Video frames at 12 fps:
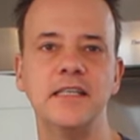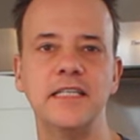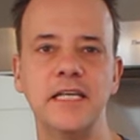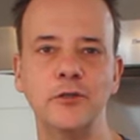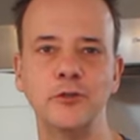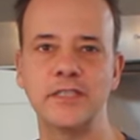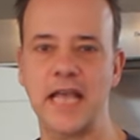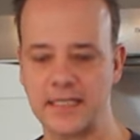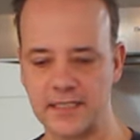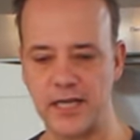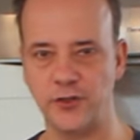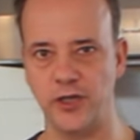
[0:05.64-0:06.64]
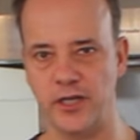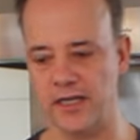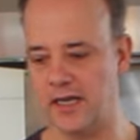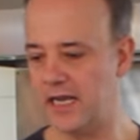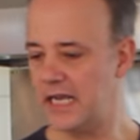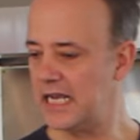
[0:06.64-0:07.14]
Steel Test Kitchen.
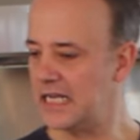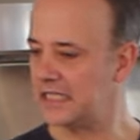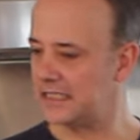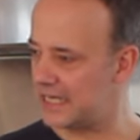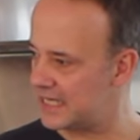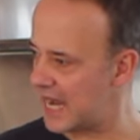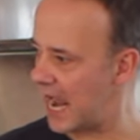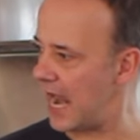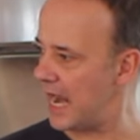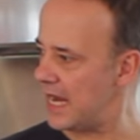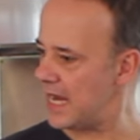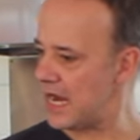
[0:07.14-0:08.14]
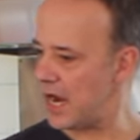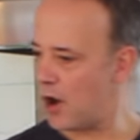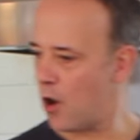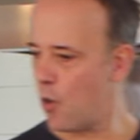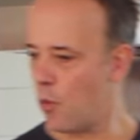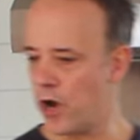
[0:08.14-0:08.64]
Today
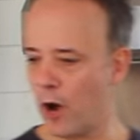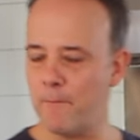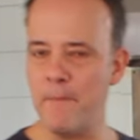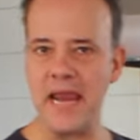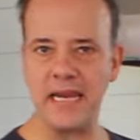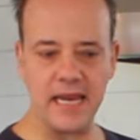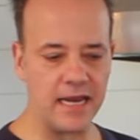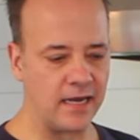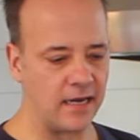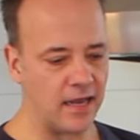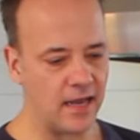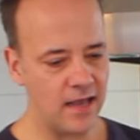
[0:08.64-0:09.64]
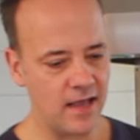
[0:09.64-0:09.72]
we are making